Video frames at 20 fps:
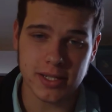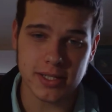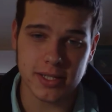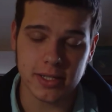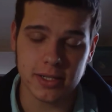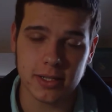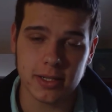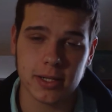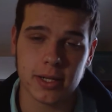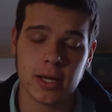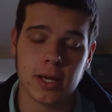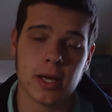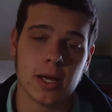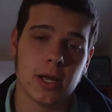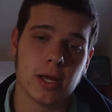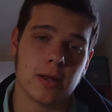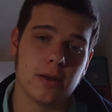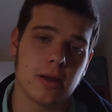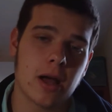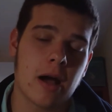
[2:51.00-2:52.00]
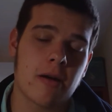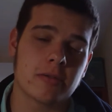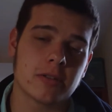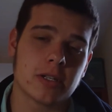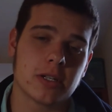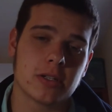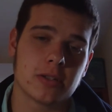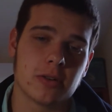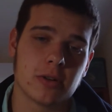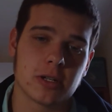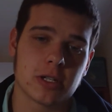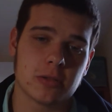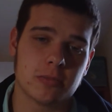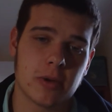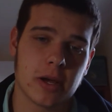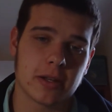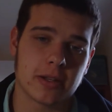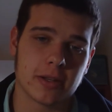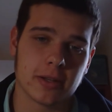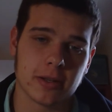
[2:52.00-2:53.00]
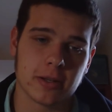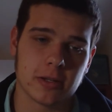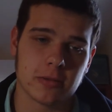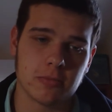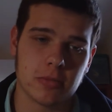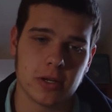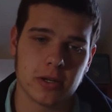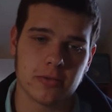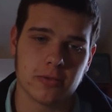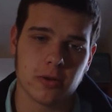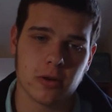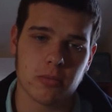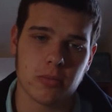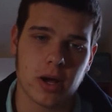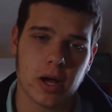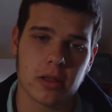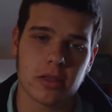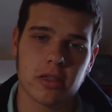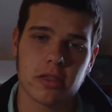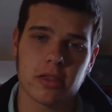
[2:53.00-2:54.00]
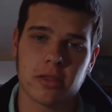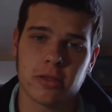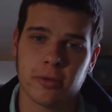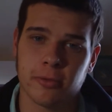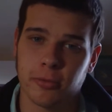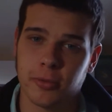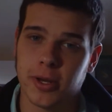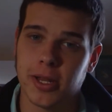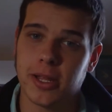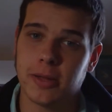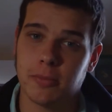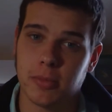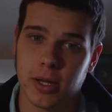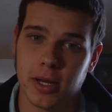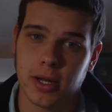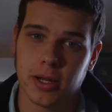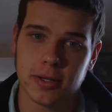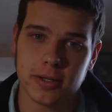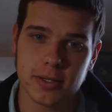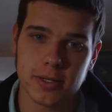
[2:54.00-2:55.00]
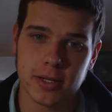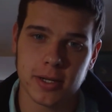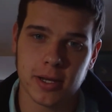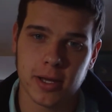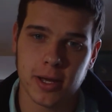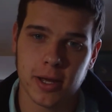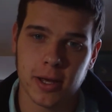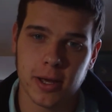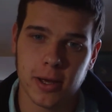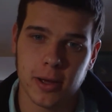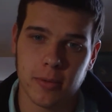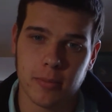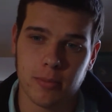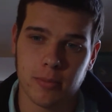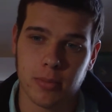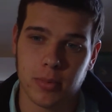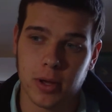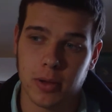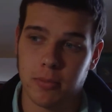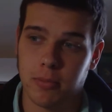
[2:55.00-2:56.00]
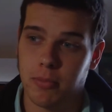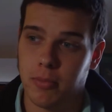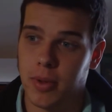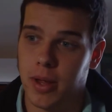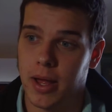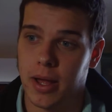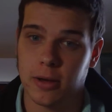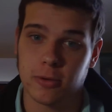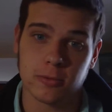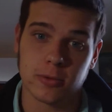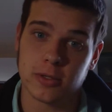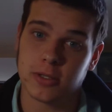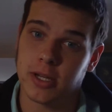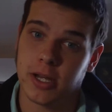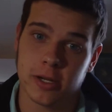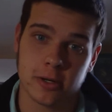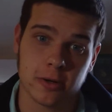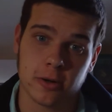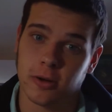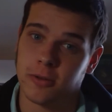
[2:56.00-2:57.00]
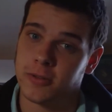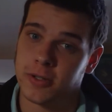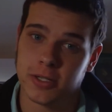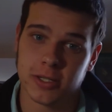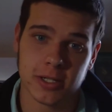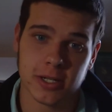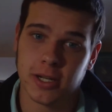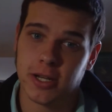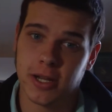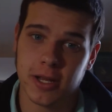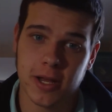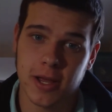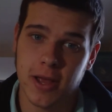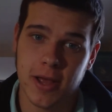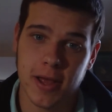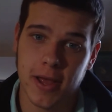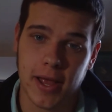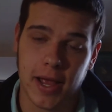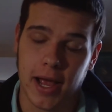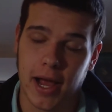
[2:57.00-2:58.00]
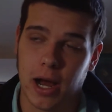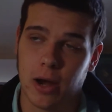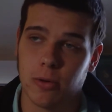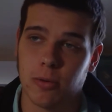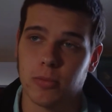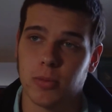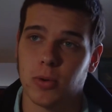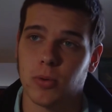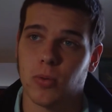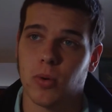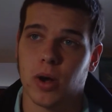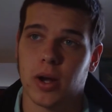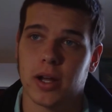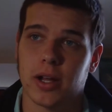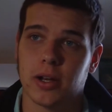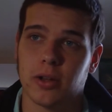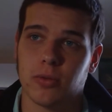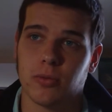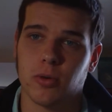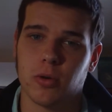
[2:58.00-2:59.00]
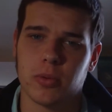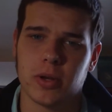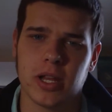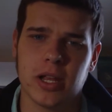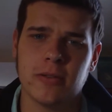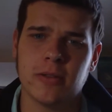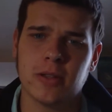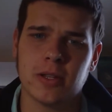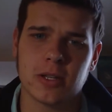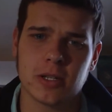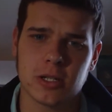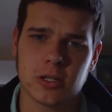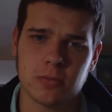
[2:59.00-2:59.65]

Realistically, novices are expected to speak for about 3 minutes, but man, was I nervous. I remember walking in the room, and